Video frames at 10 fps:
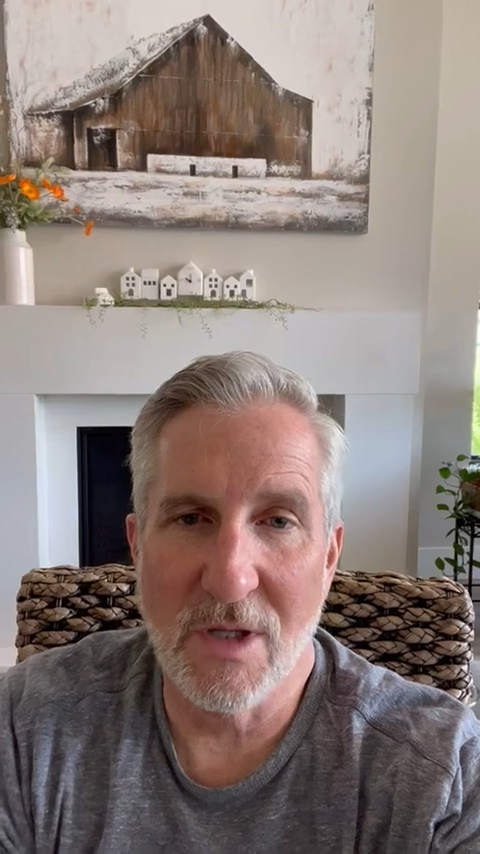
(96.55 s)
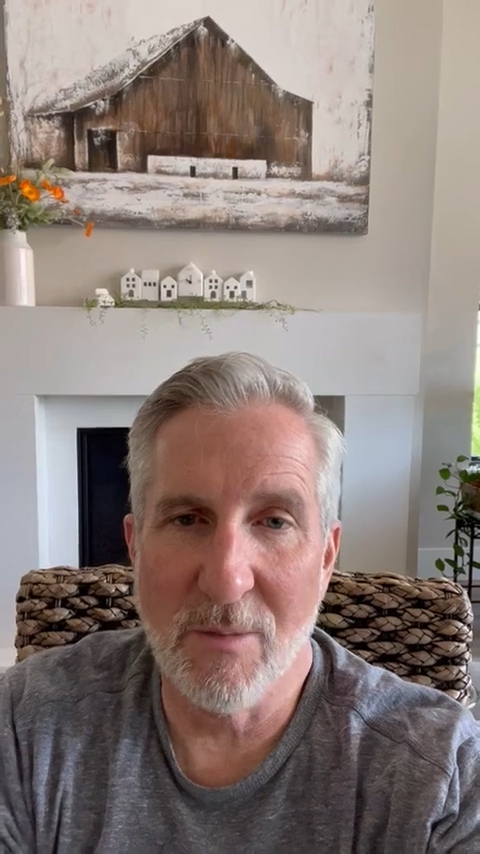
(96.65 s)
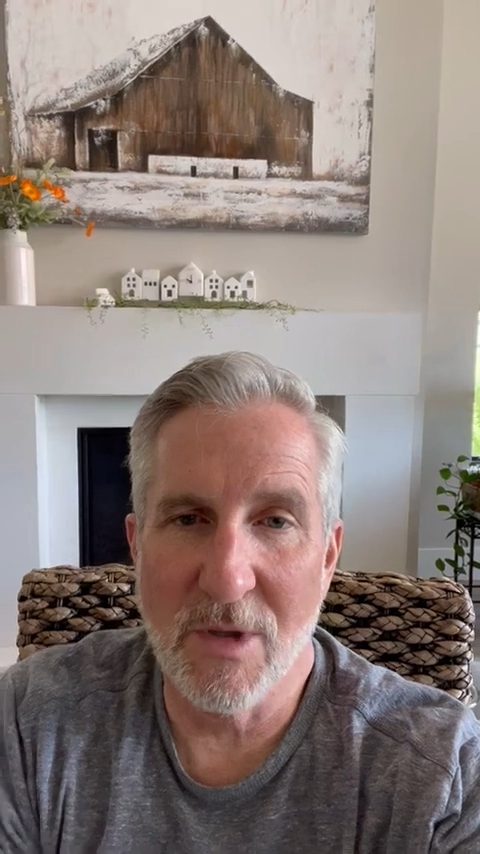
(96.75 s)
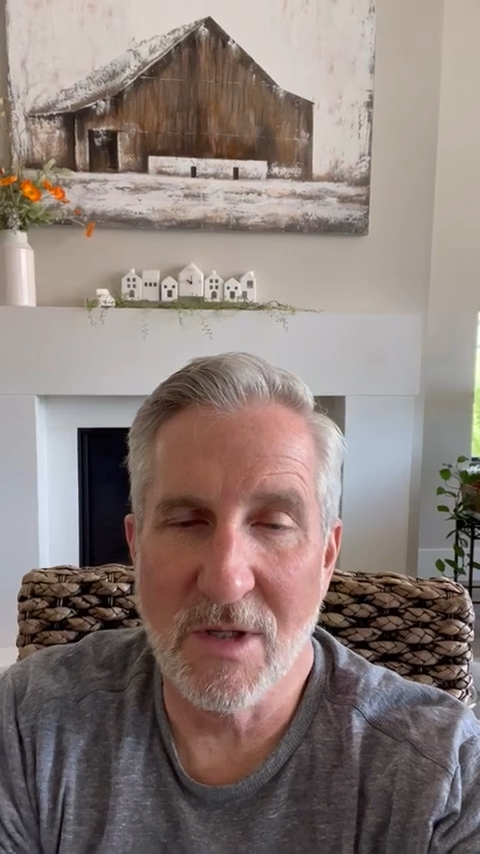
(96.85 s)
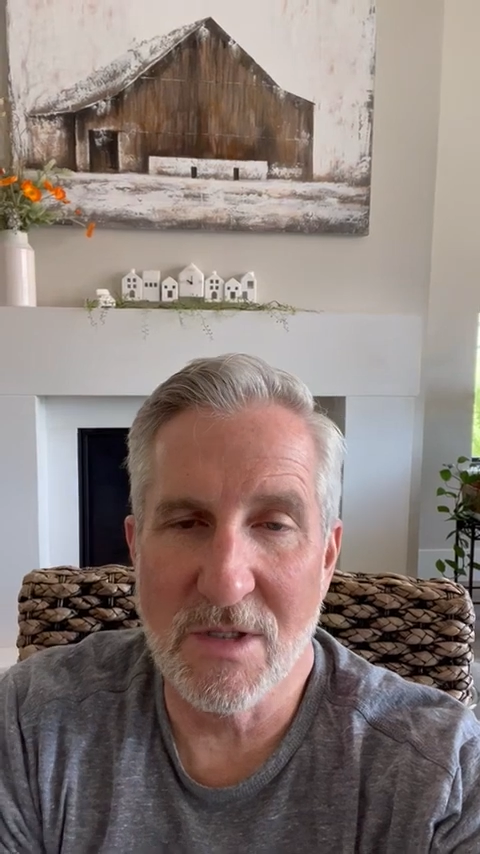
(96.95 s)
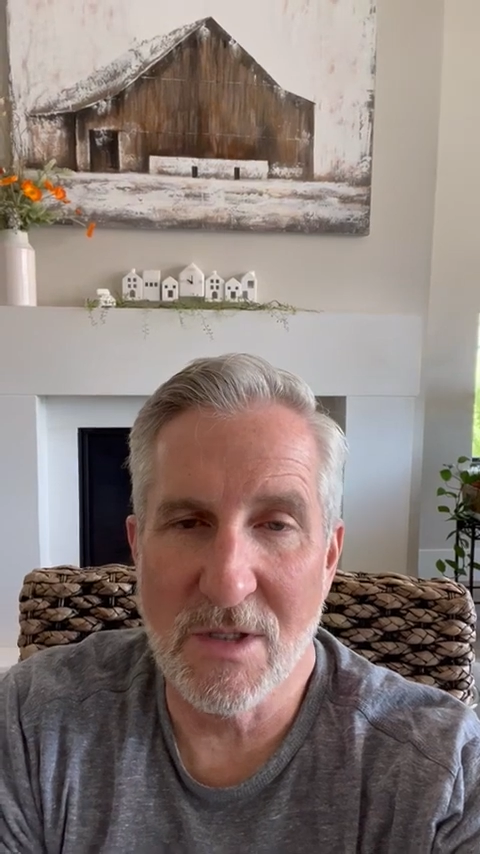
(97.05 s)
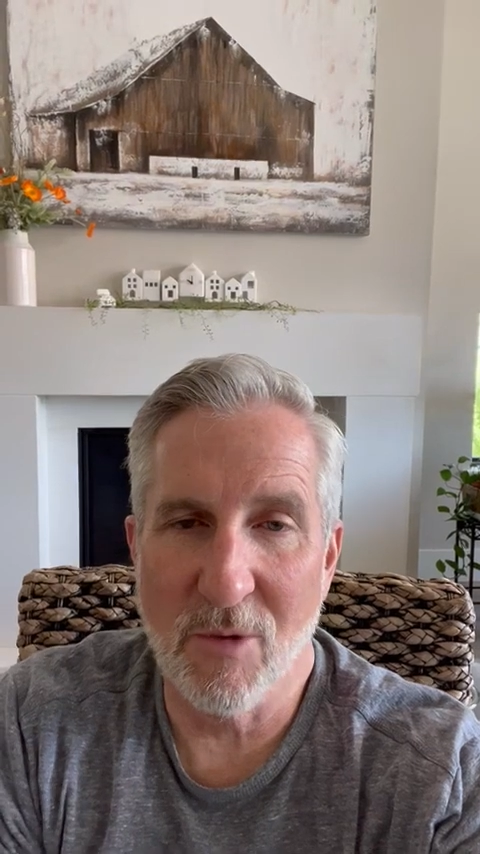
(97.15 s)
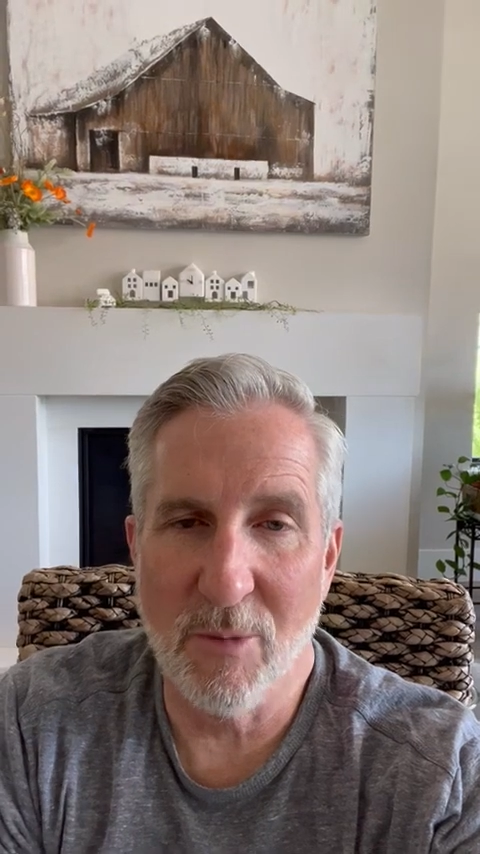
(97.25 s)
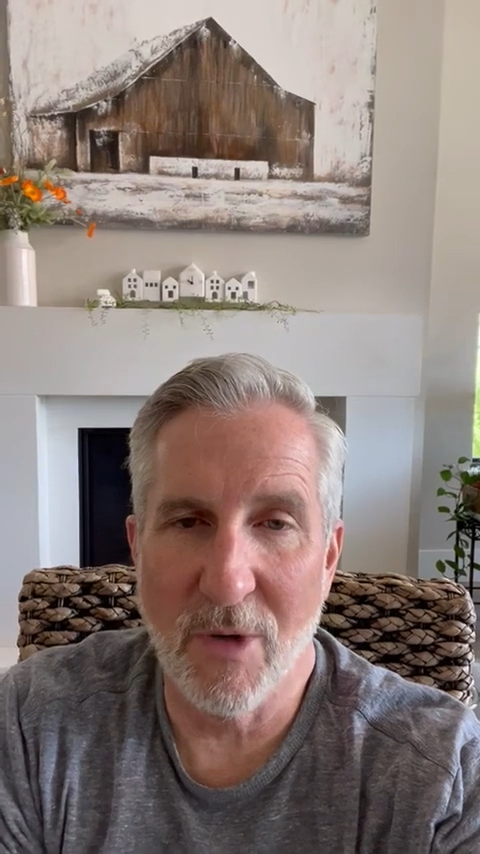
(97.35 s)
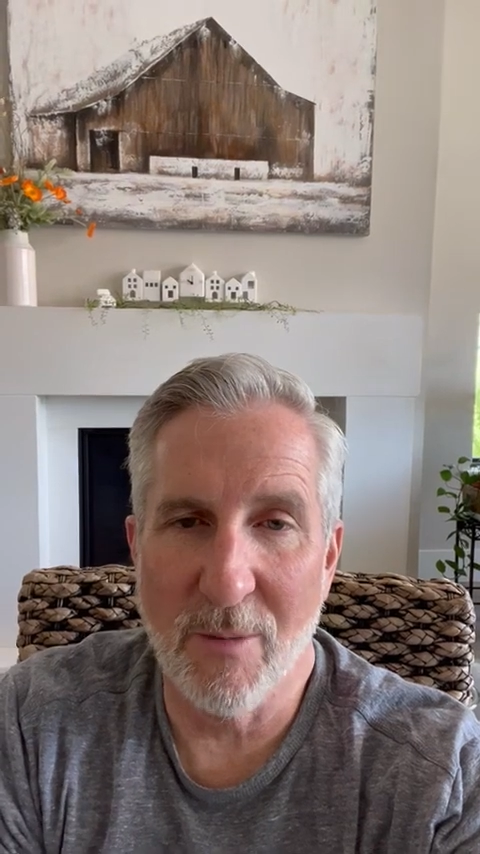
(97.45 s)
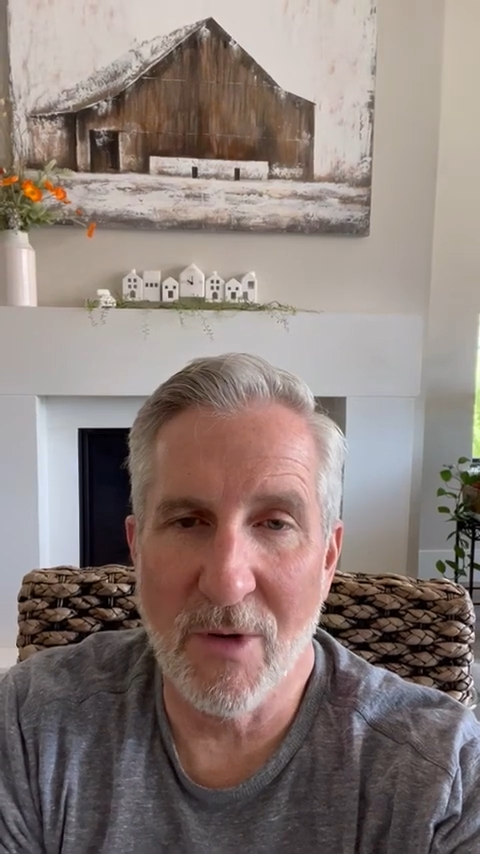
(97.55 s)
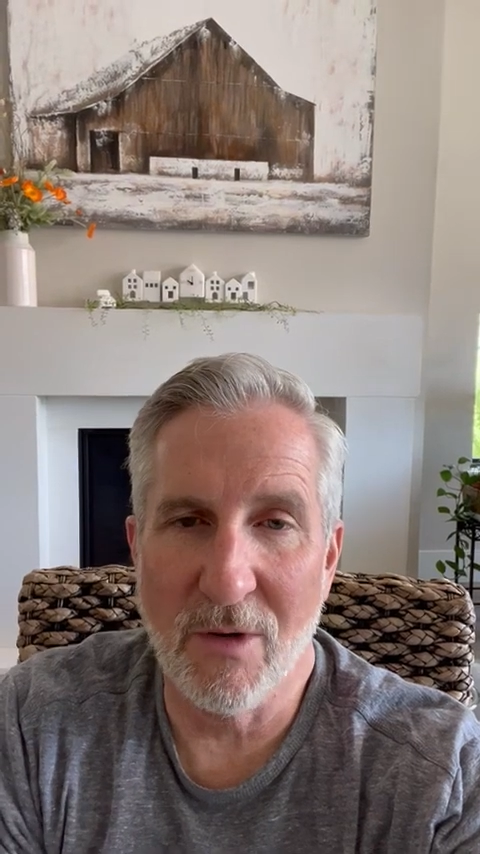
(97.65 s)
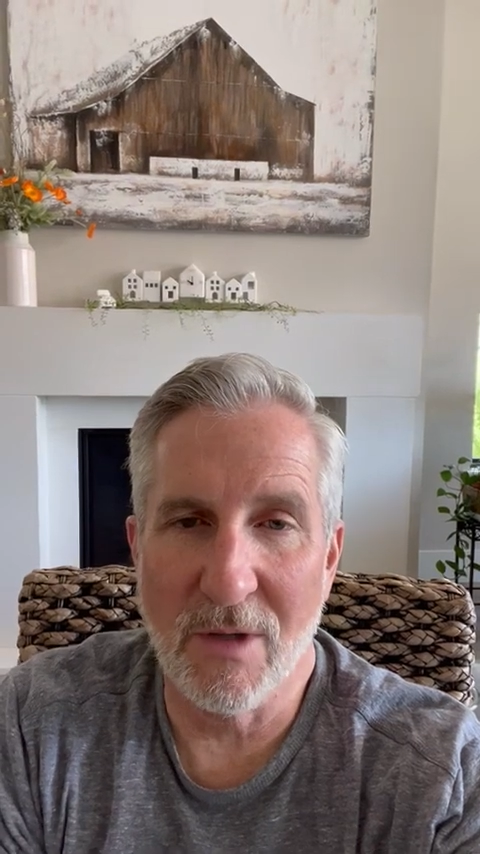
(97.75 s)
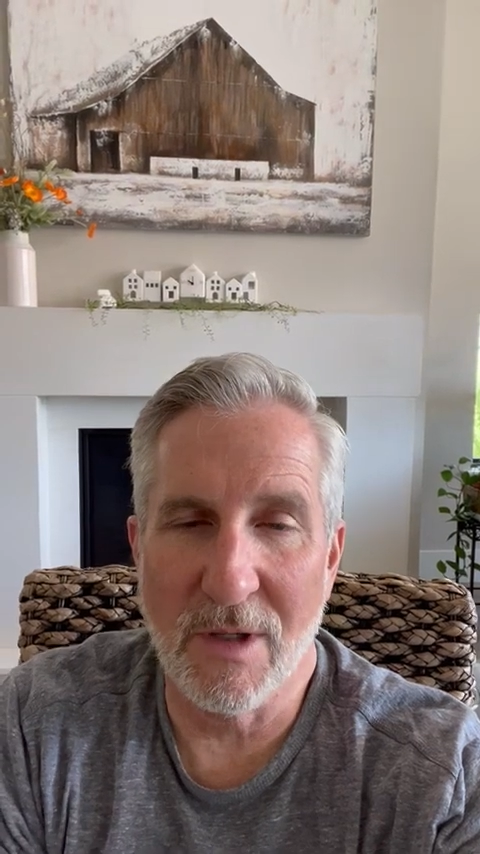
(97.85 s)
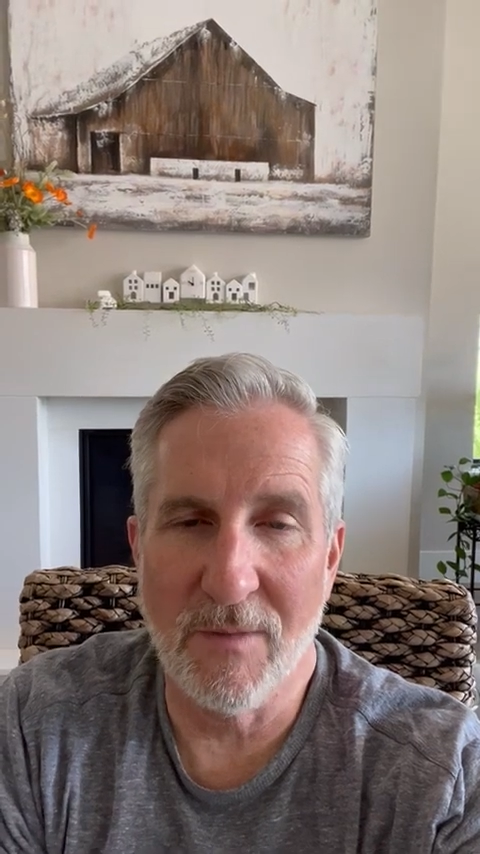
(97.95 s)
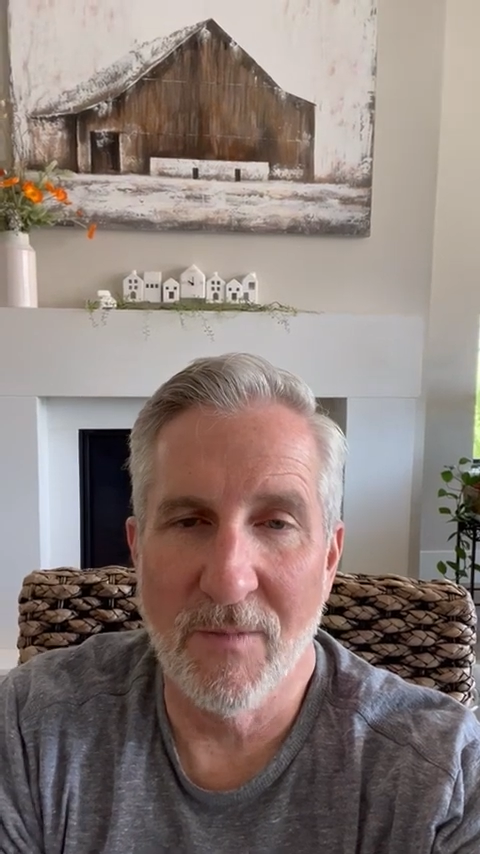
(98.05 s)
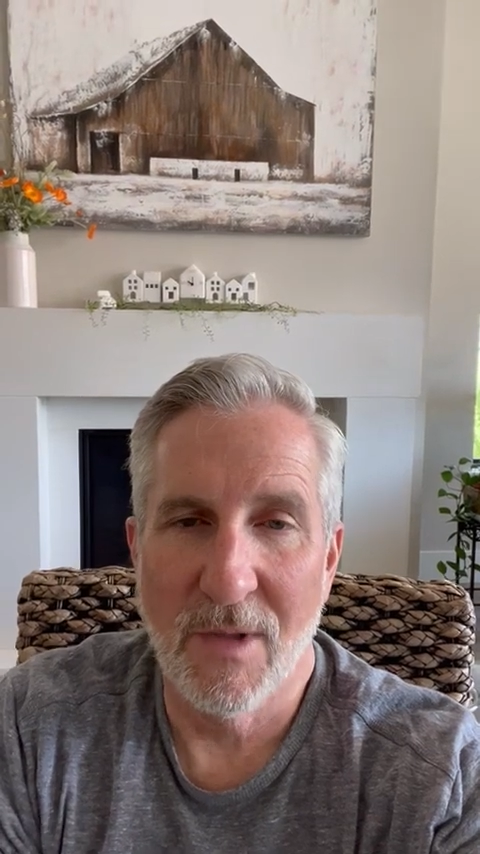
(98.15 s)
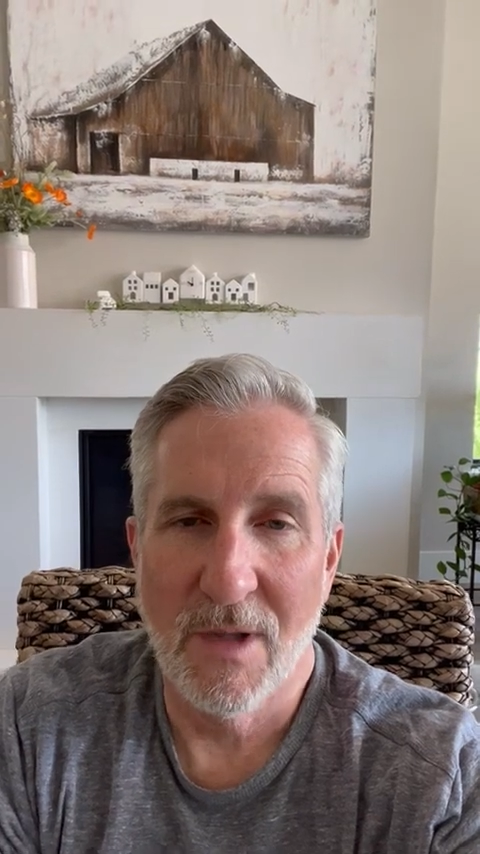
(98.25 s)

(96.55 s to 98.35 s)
them because they were primarily